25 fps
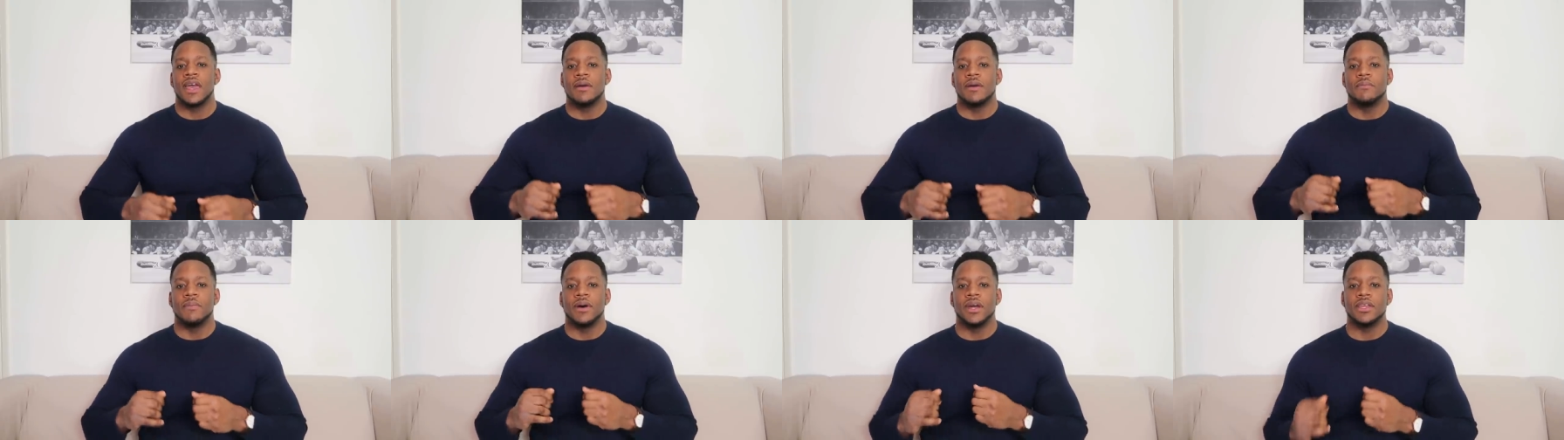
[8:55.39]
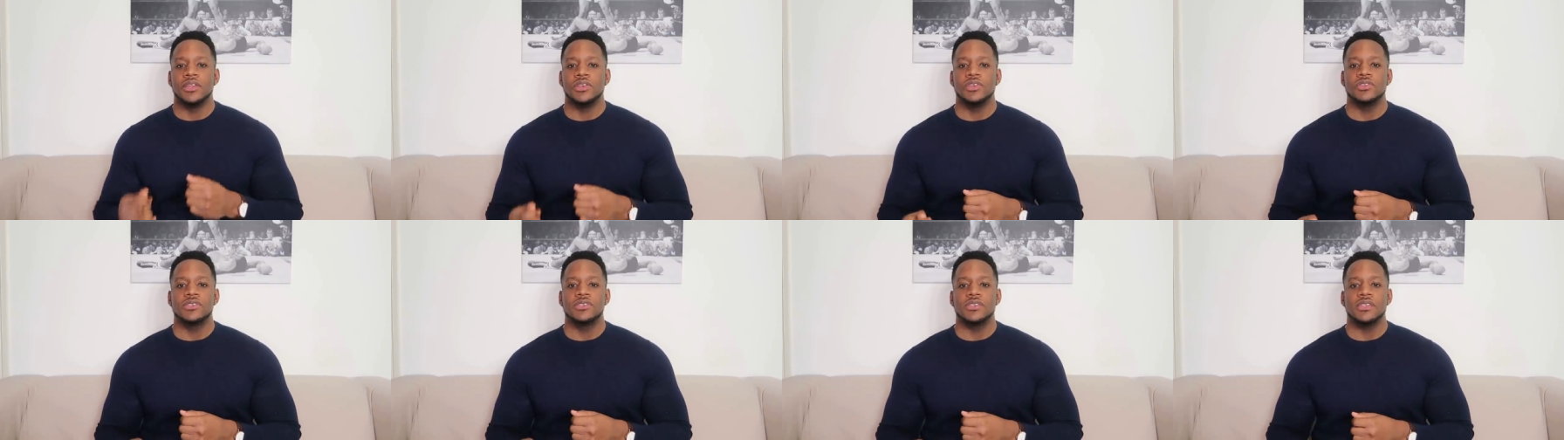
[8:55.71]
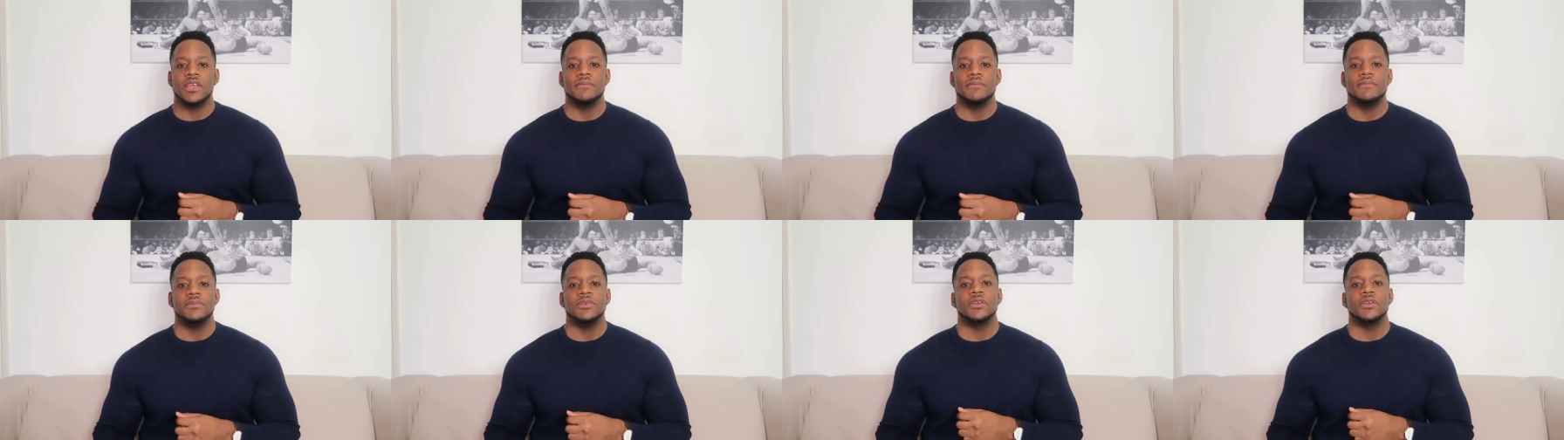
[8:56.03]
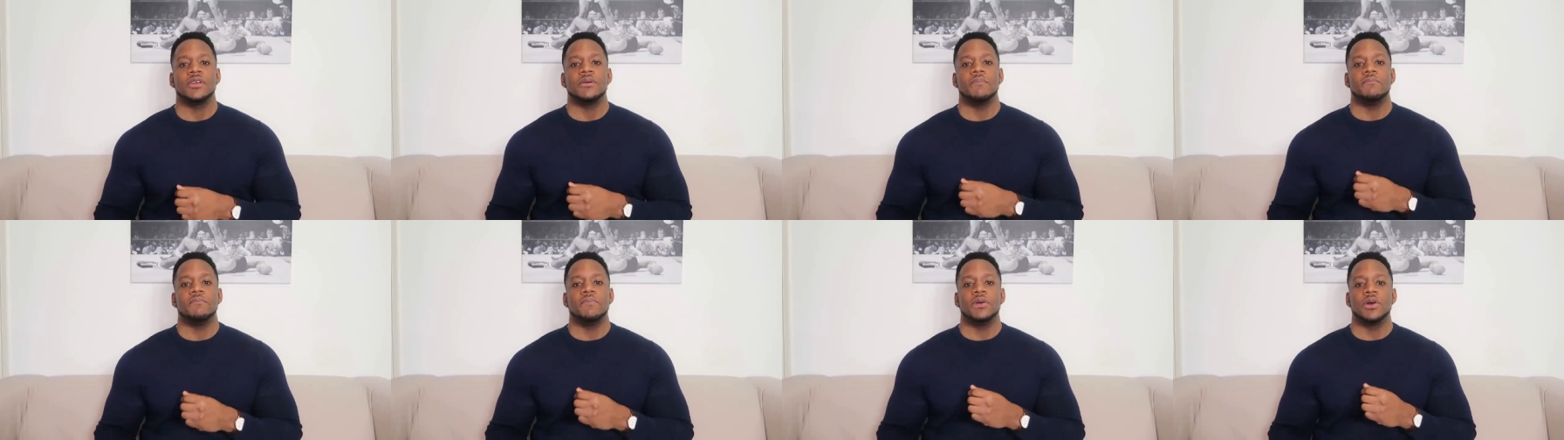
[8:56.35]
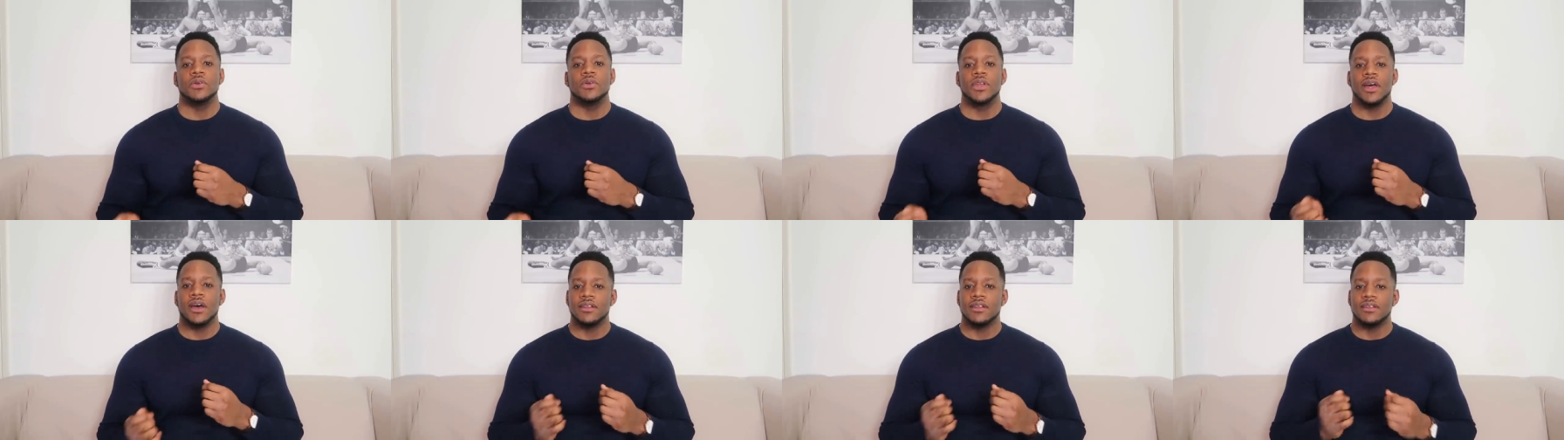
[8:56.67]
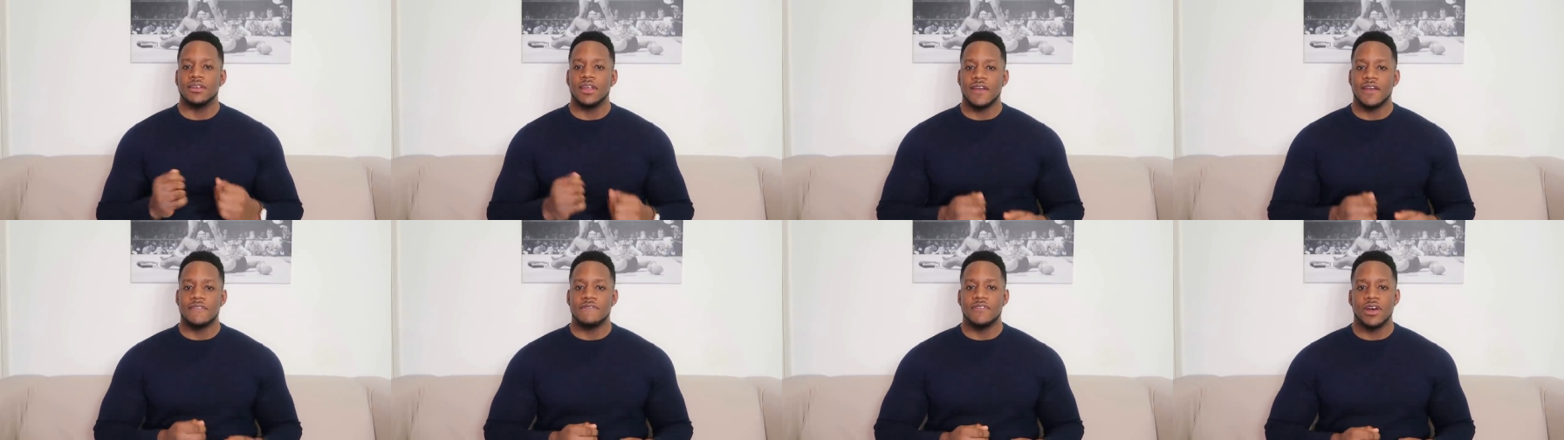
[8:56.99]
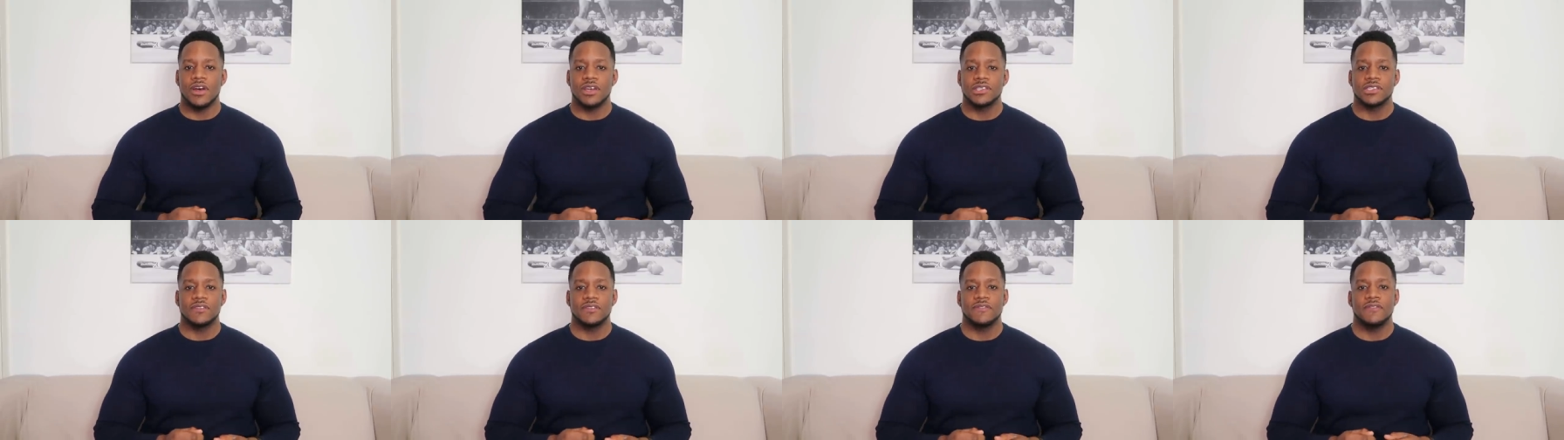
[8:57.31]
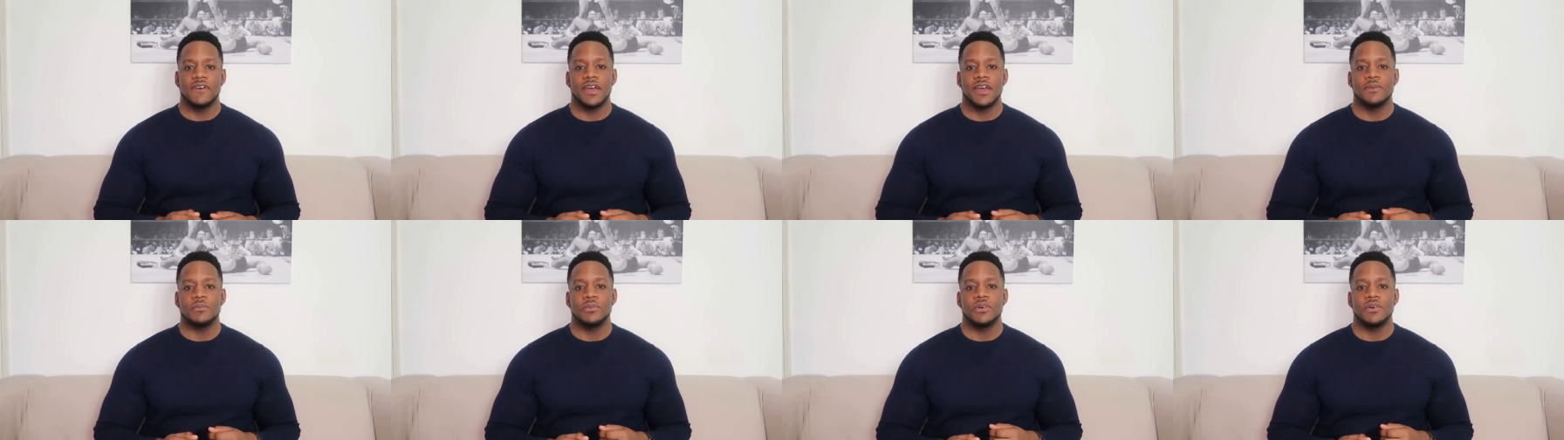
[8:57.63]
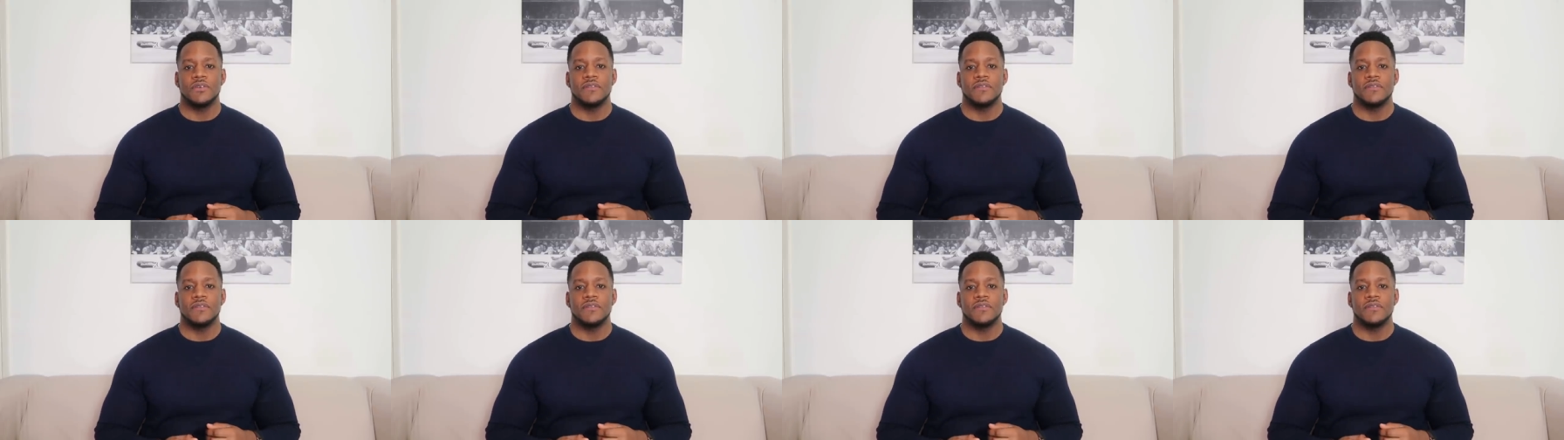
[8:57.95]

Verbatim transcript: And by using them, you can build out a diversified